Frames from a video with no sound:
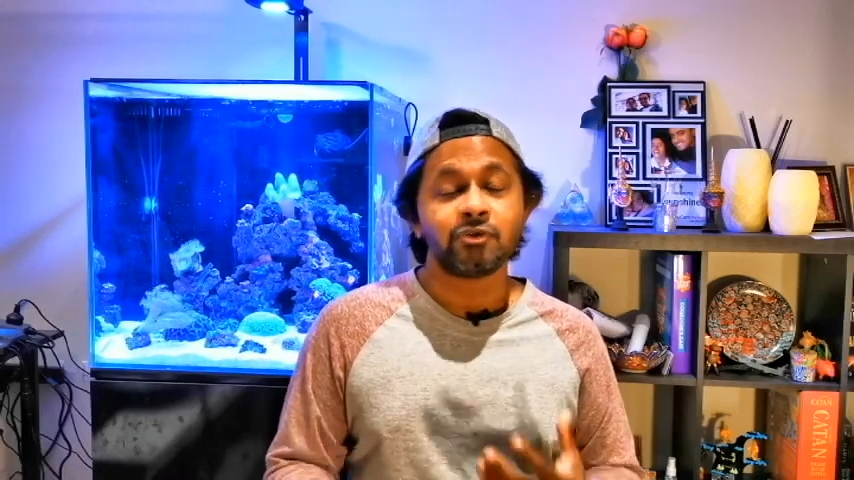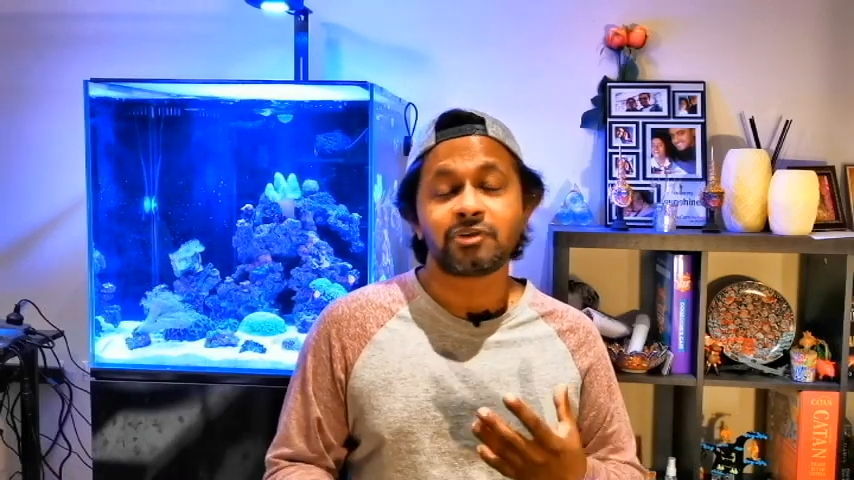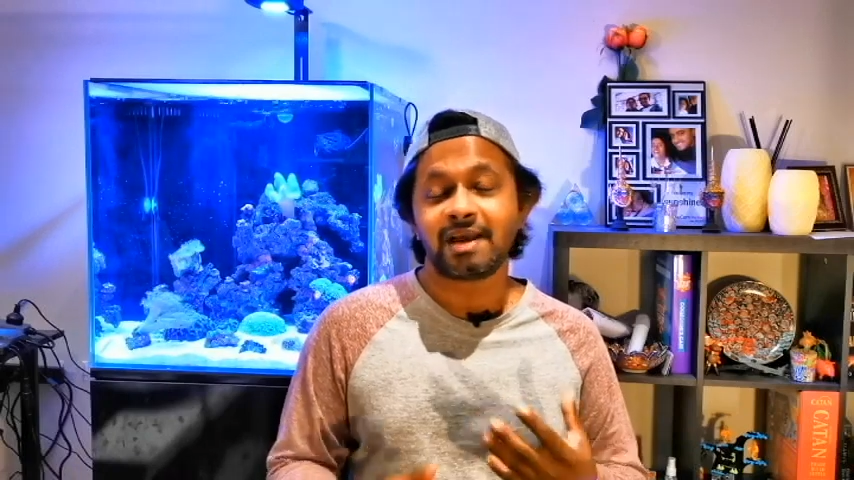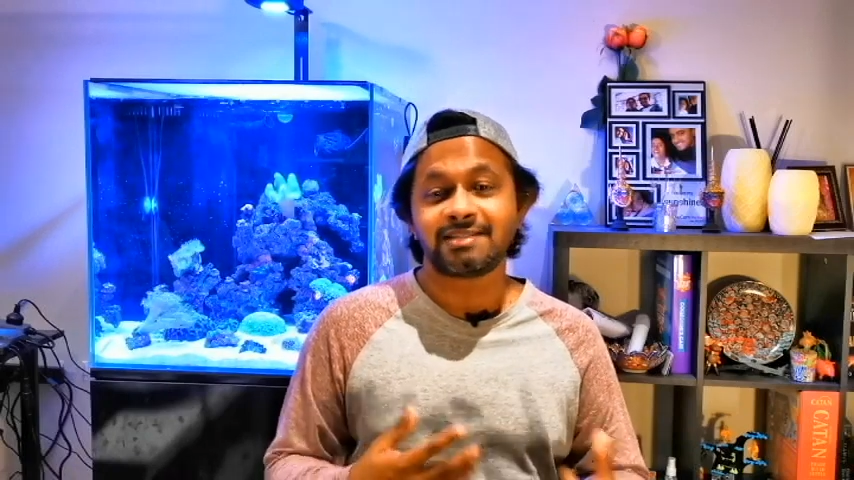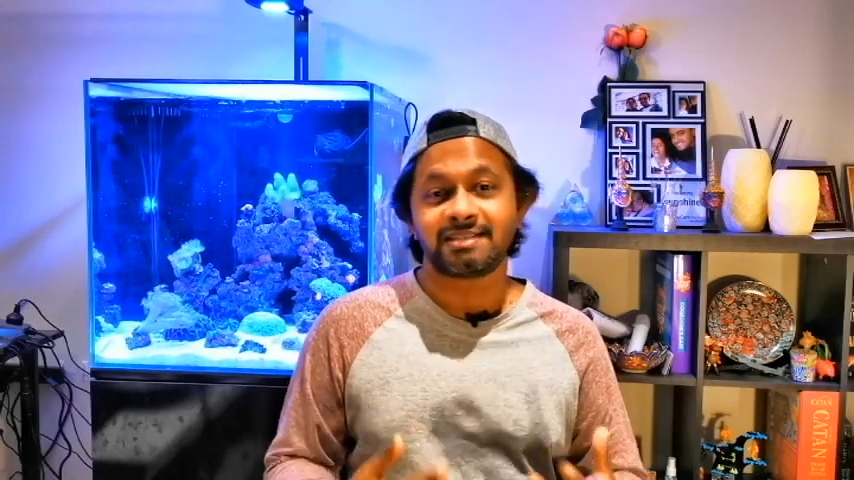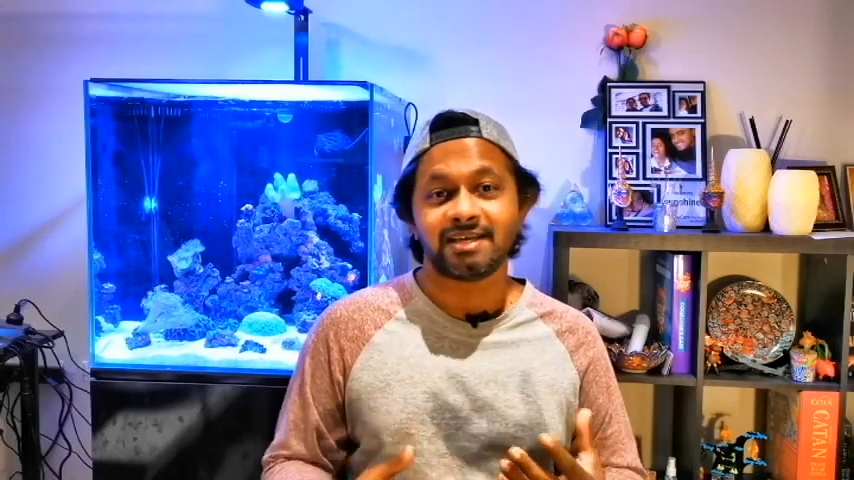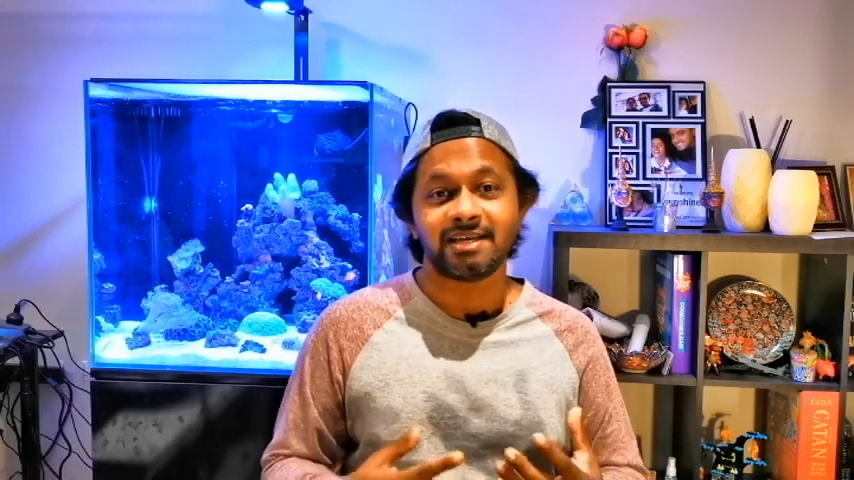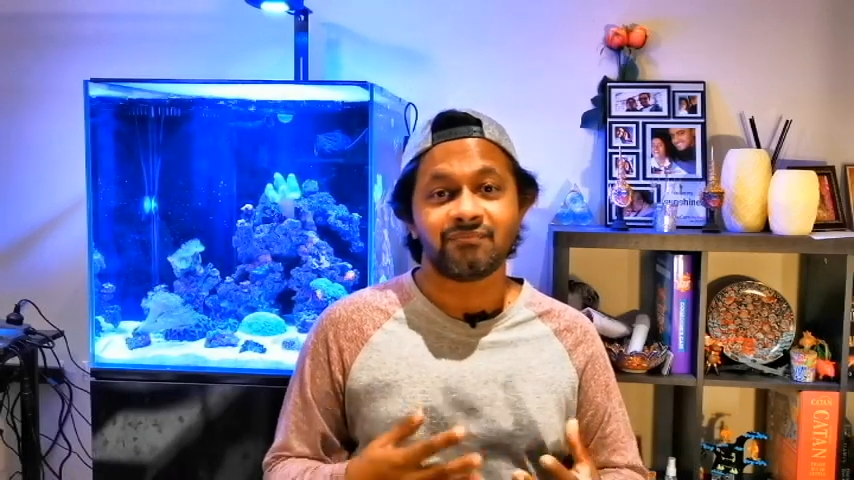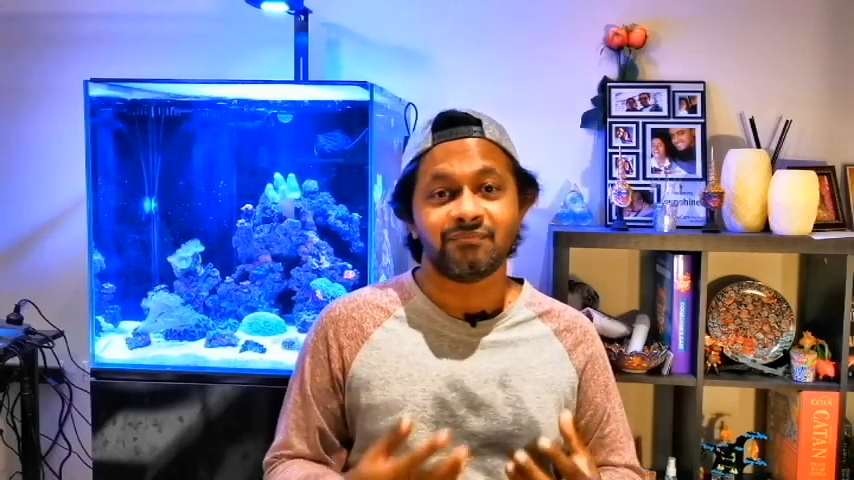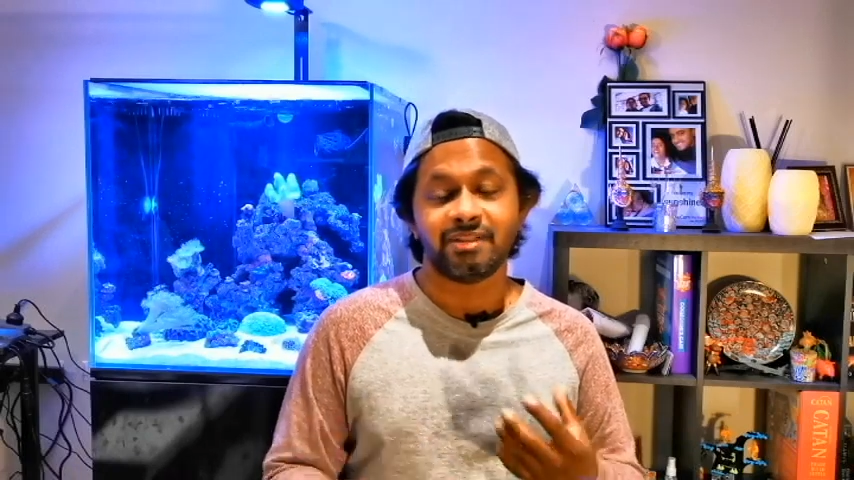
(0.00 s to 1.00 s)
Usually I see
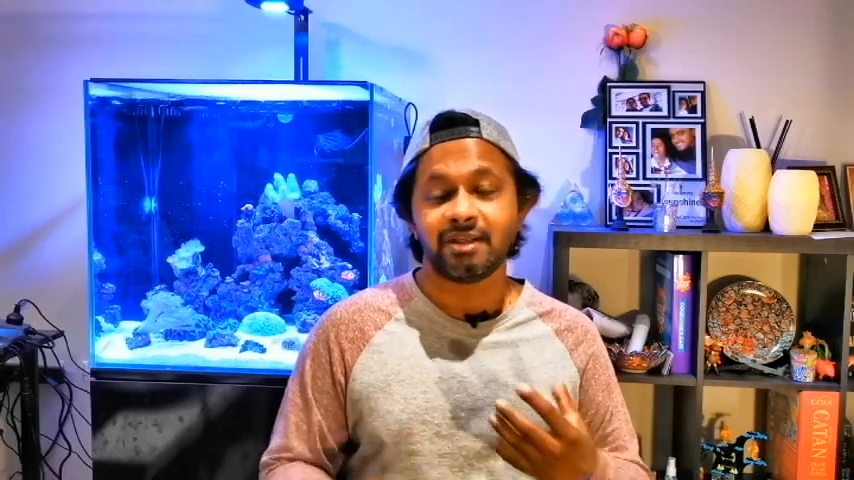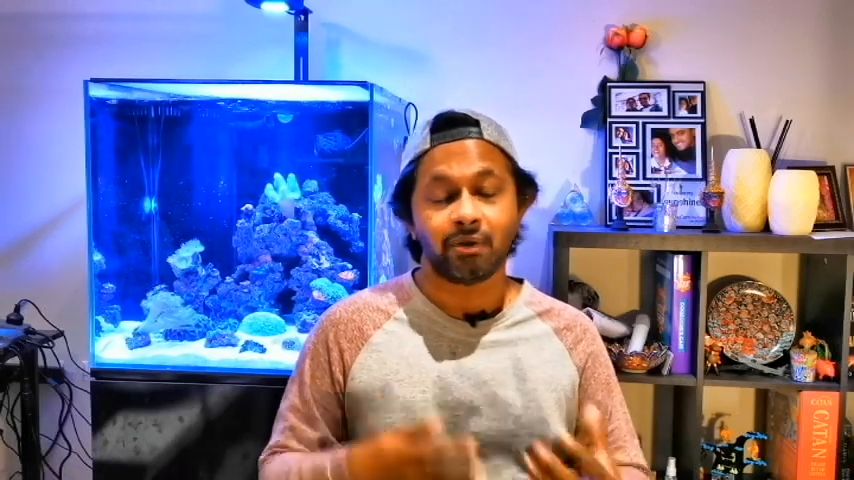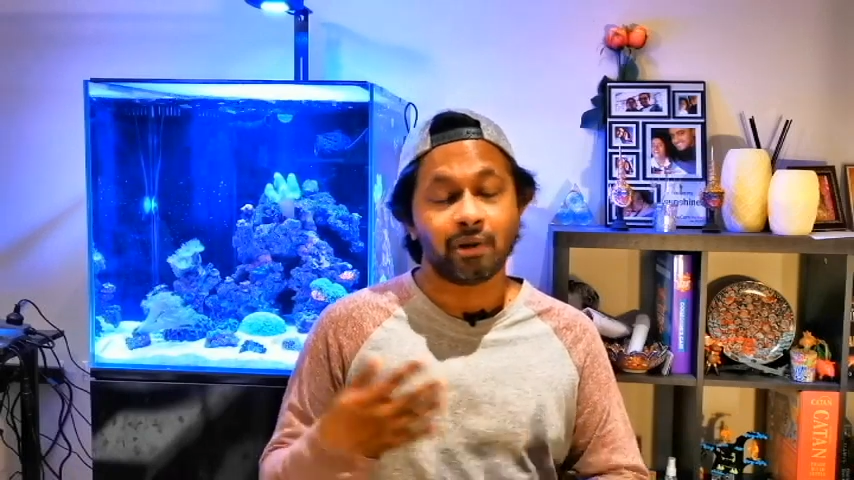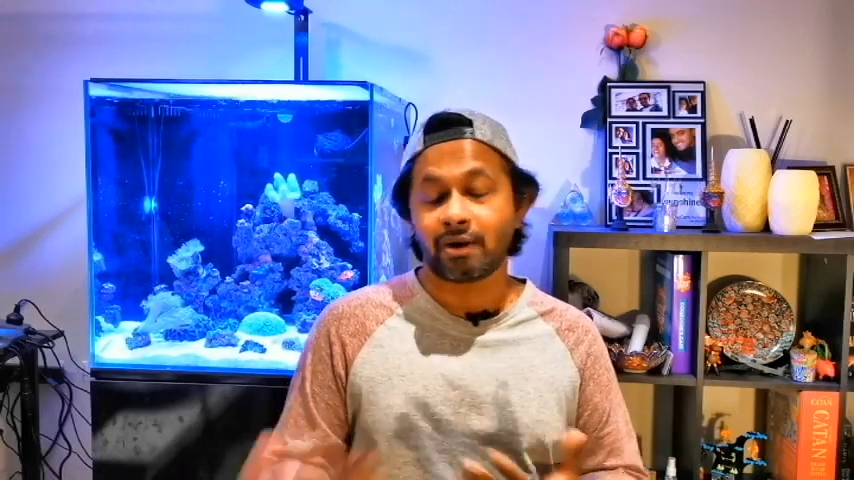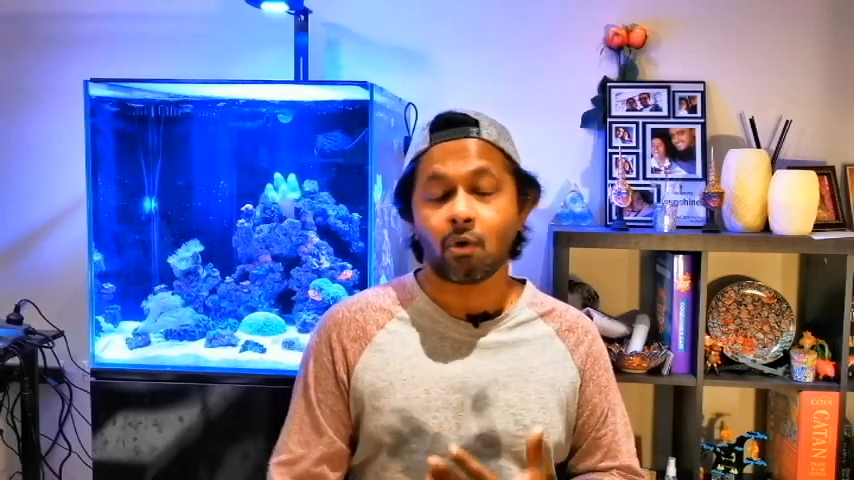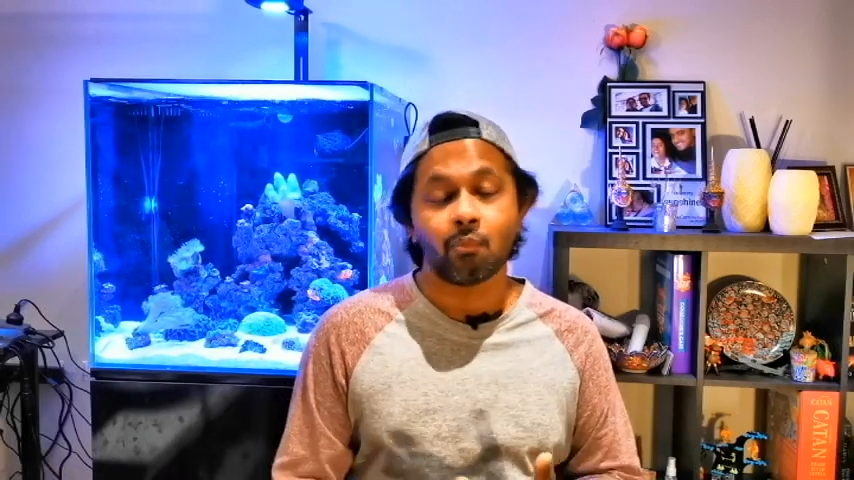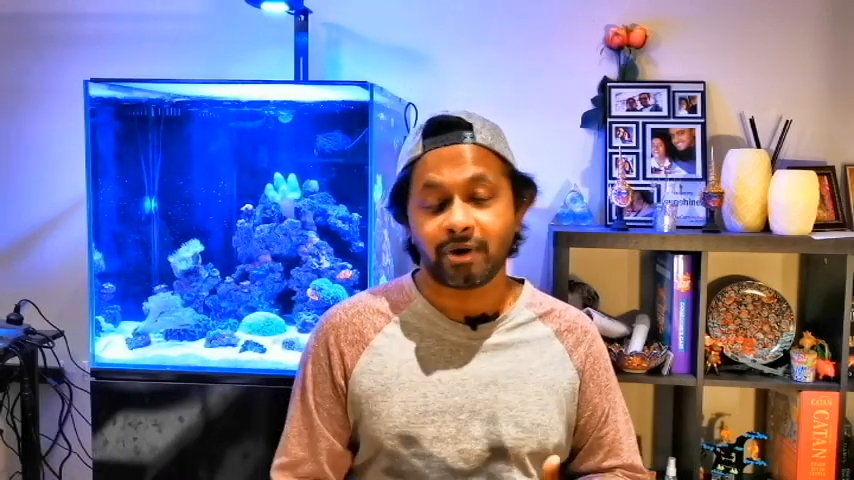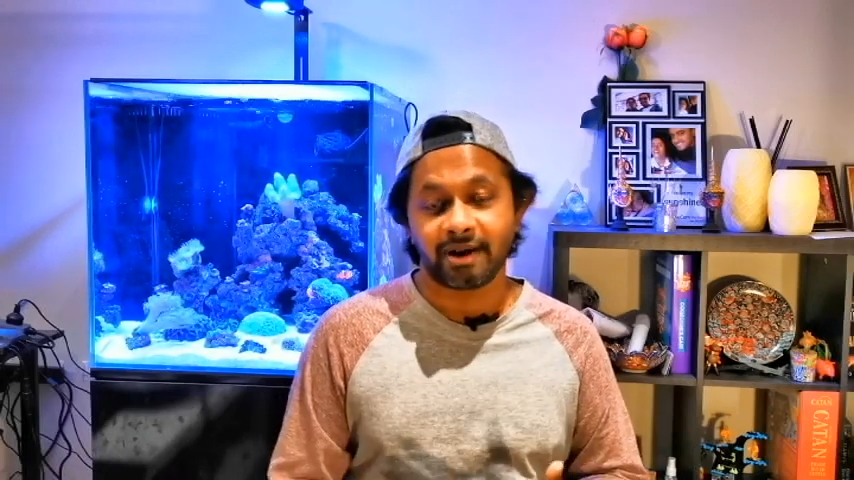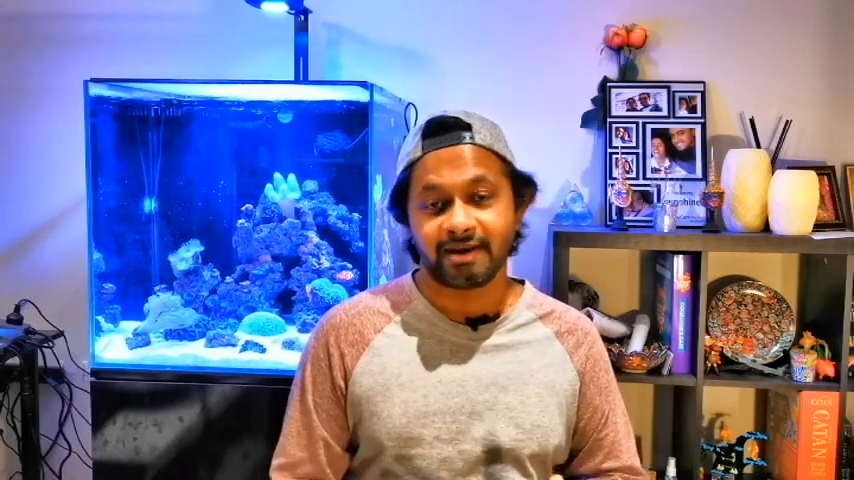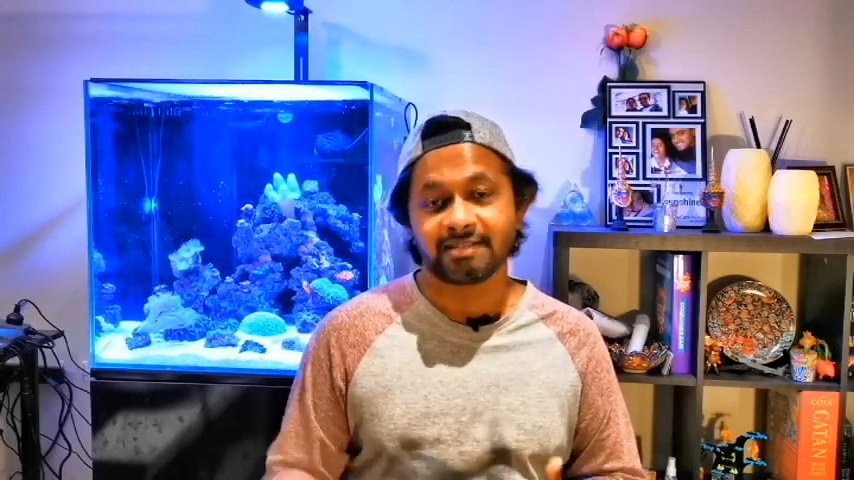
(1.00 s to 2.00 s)
it within like
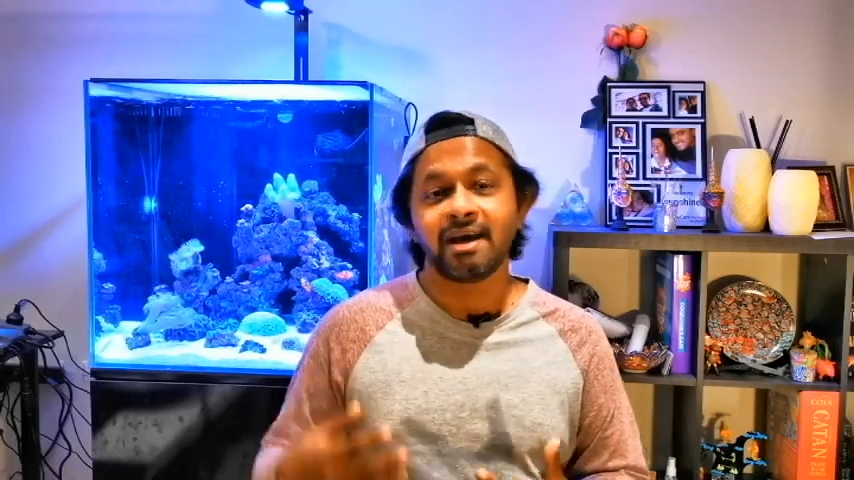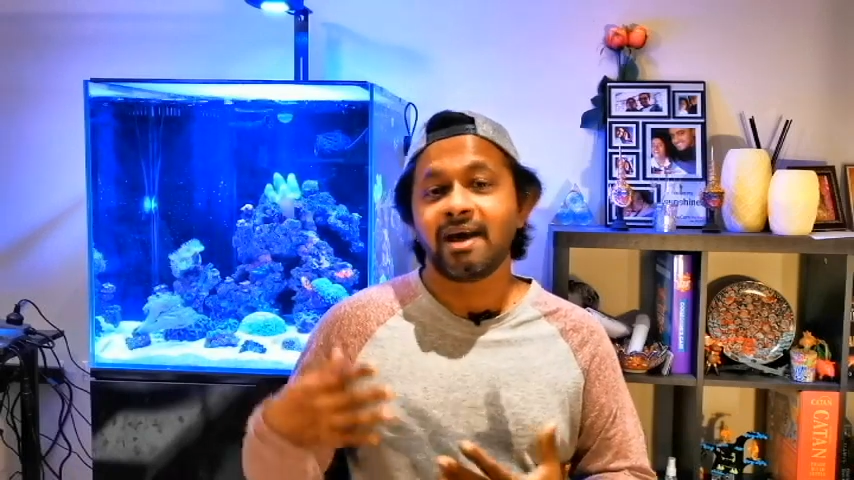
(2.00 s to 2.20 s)
overnight.